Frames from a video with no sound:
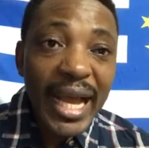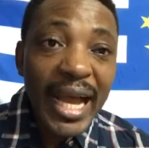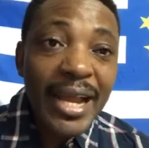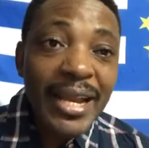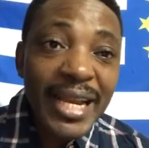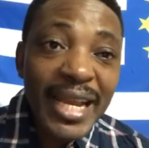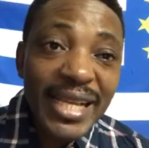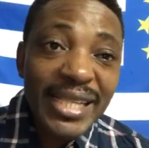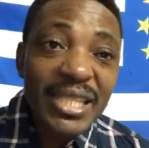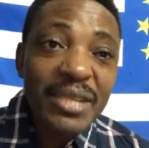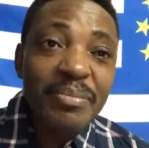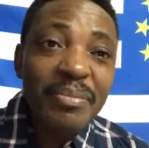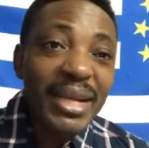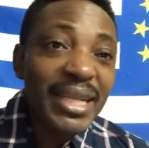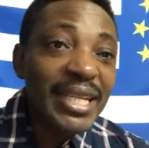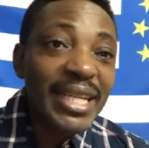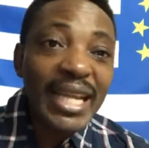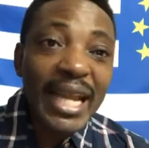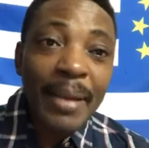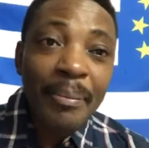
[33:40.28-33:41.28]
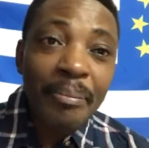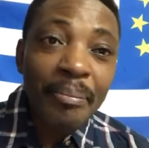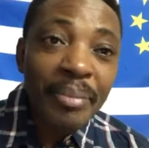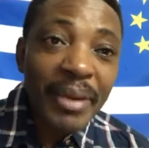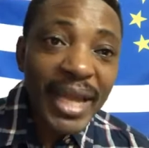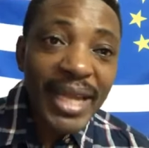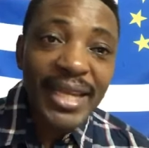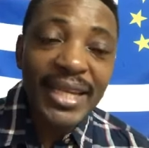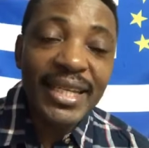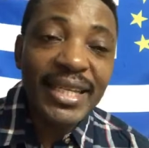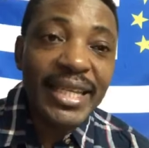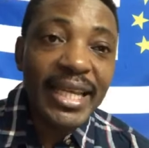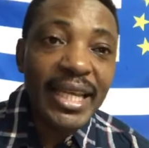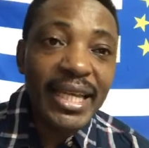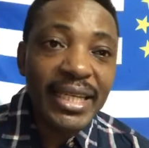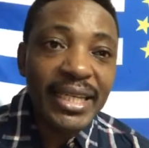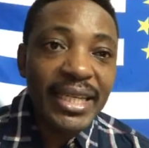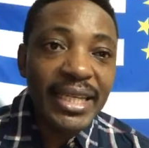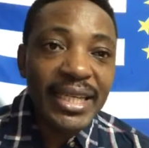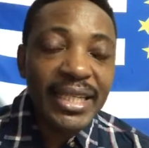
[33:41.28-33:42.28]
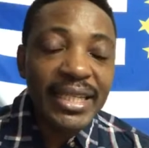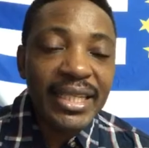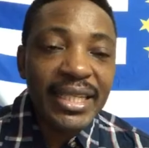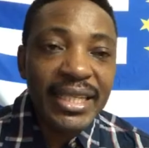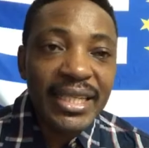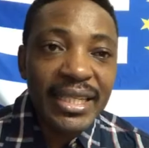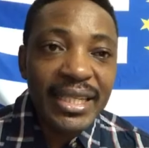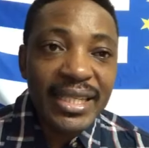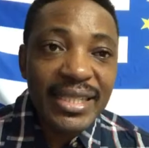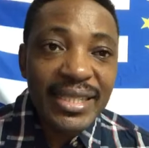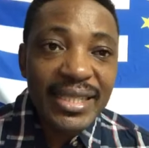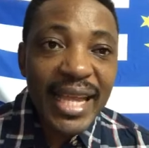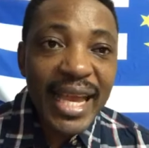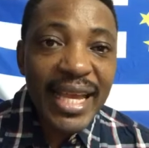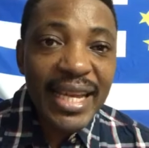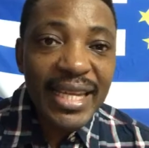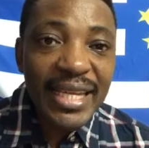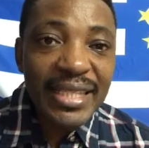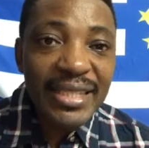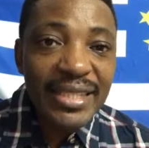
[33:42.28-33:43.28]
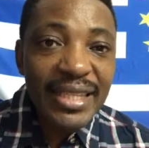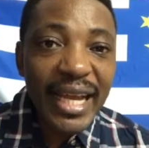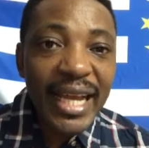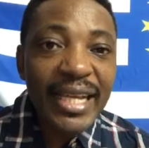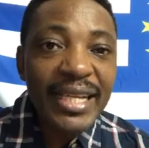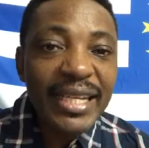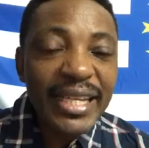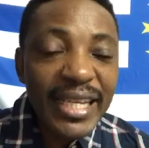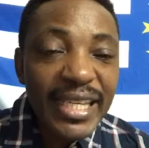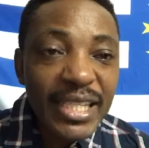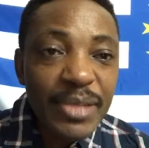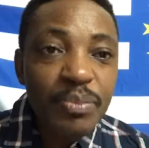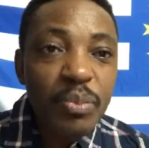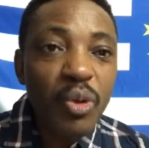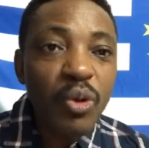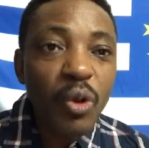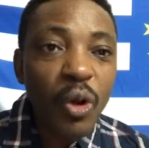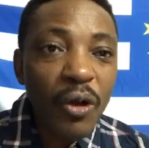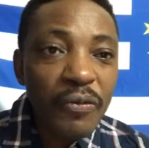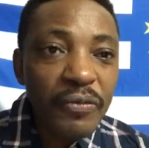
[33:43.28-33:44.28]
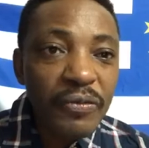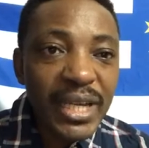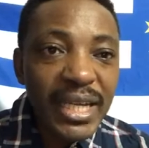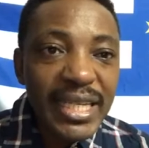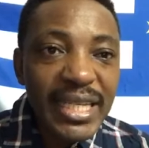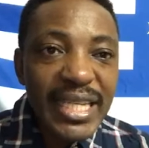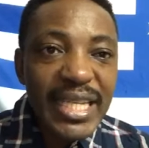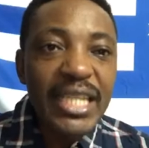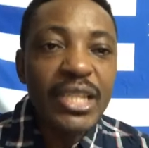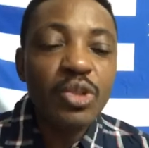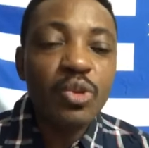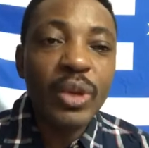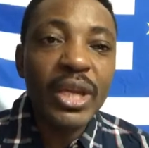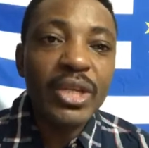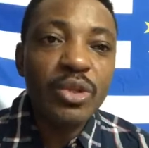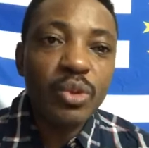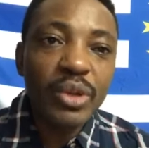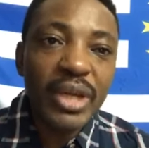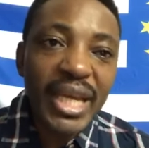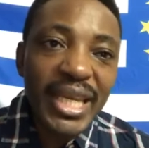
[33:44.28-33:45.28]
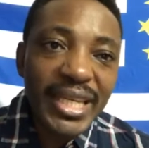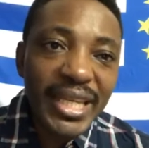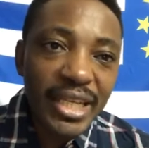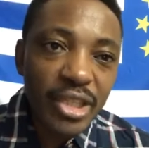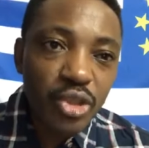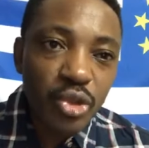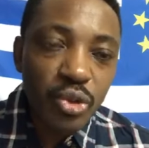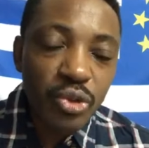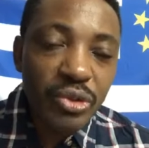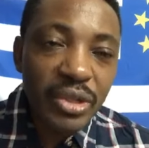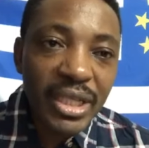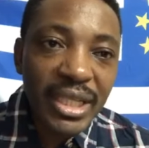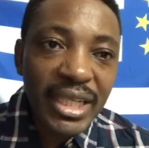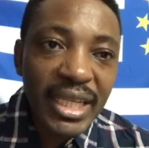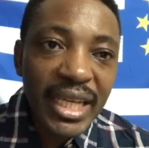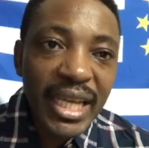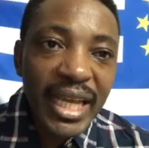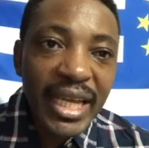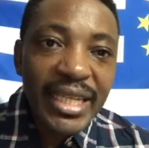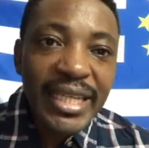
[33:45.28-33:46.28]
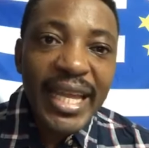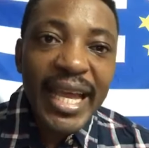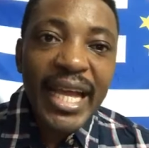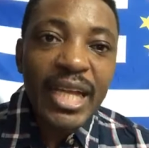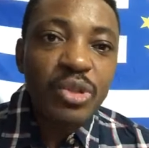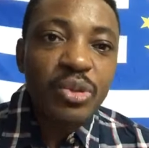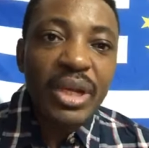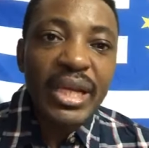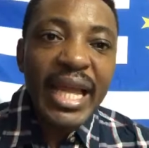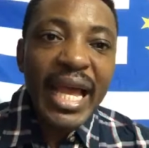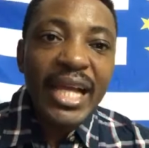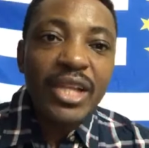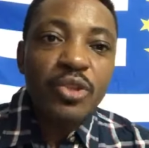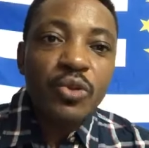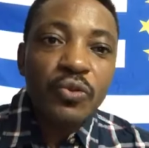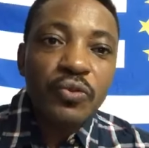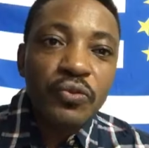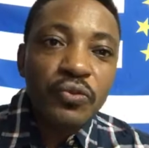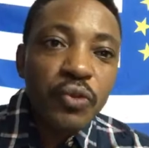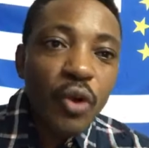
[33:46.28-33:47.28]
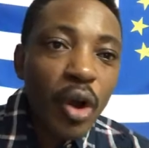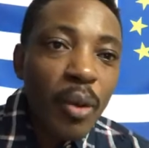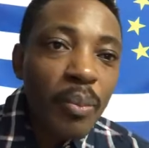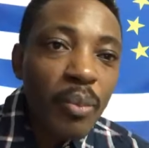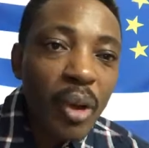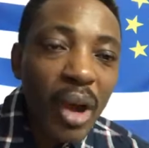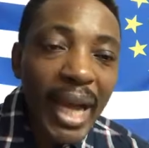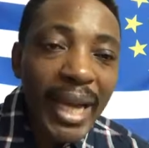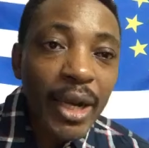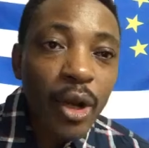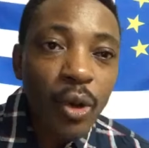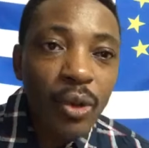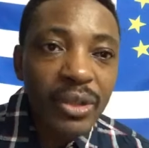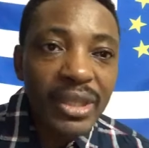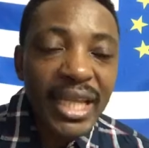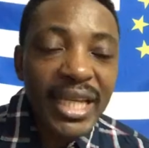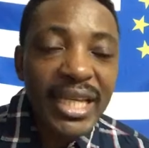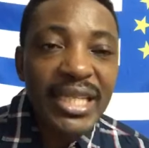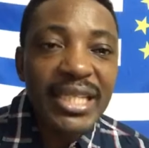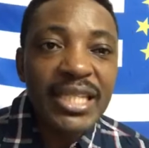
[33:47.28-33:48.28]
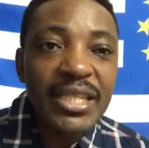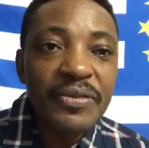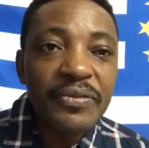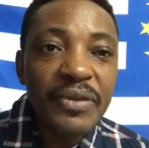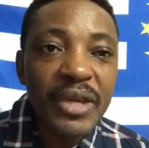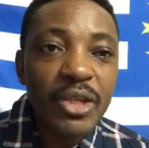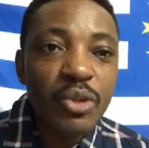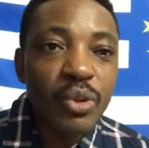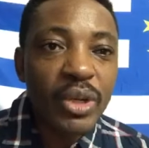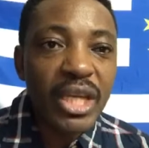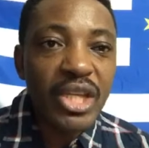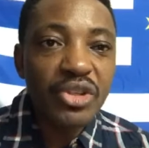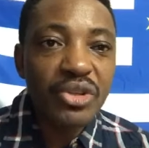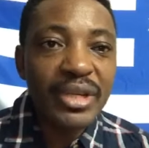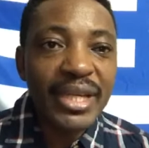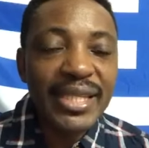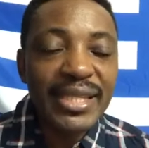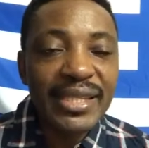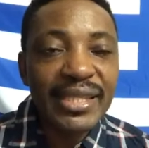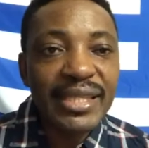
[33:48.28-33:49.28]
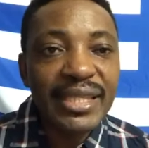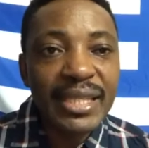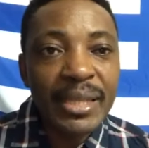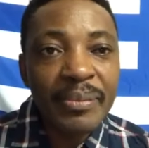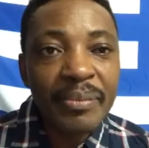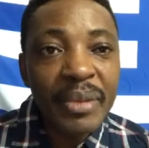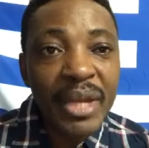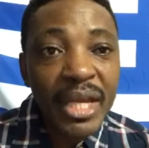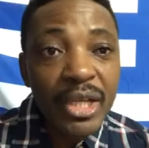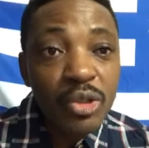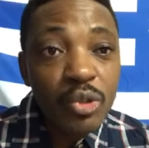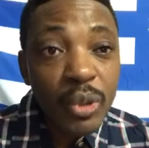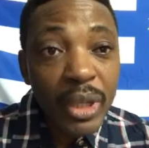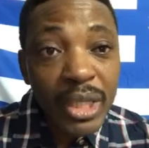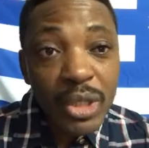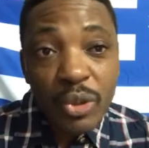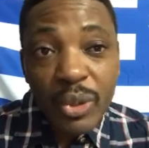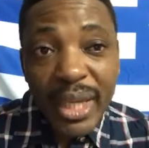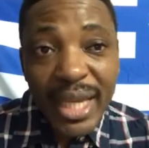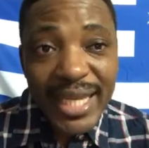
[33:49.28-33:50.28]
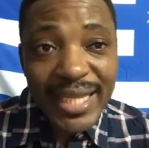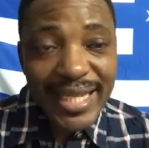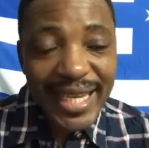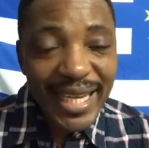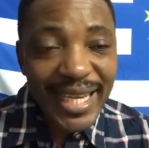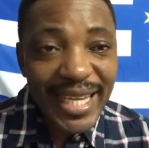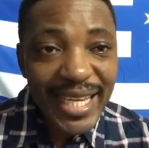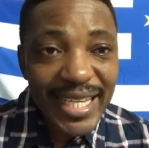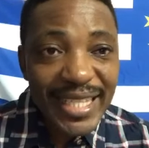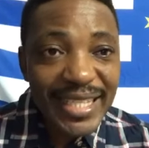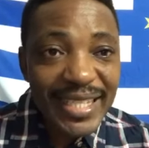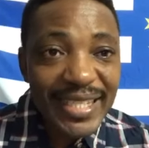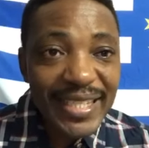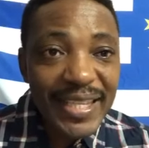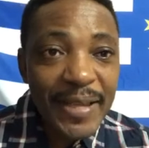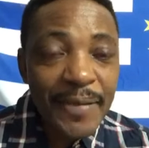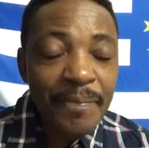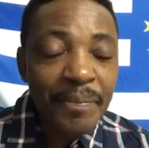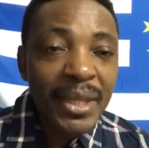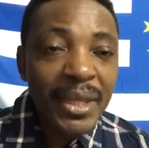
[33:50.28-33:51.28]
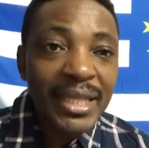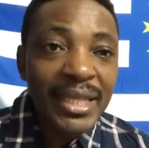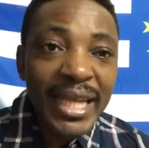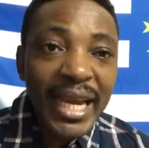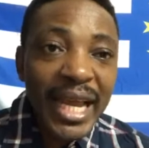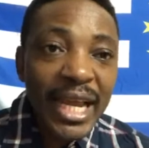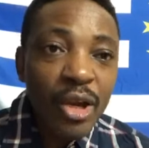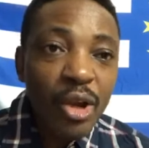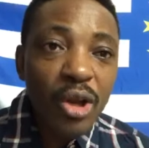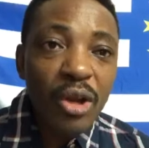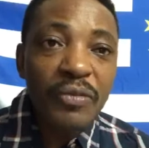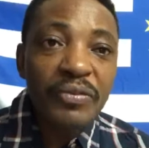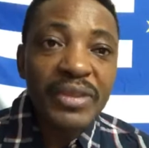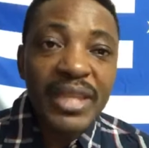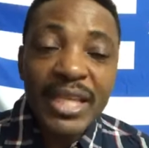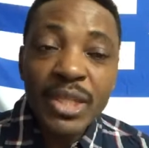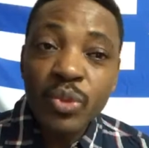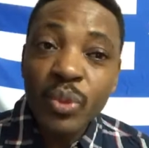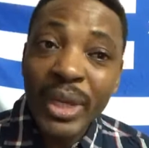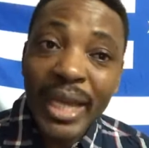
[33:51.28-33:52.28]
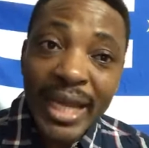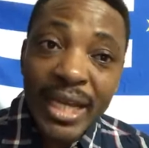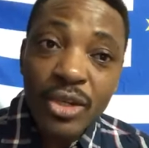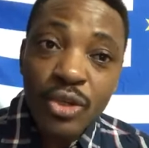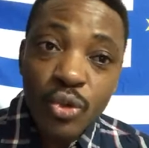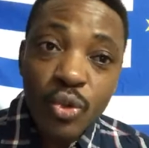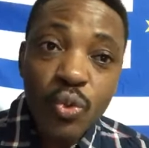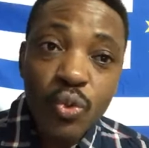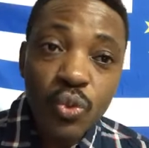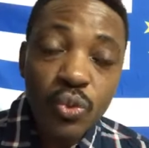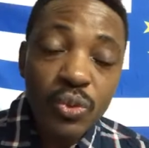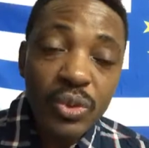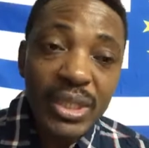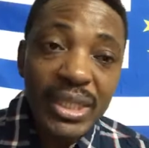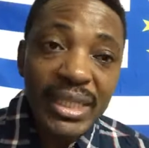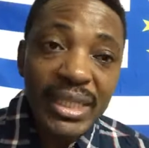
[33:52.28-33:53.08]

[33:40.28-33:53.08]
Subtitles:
And Nelson Mandela broke the silence, and he spoke of the need to educate their children. They actually had to form an alternative educational system to educate their kids. There are a lot of things we can do.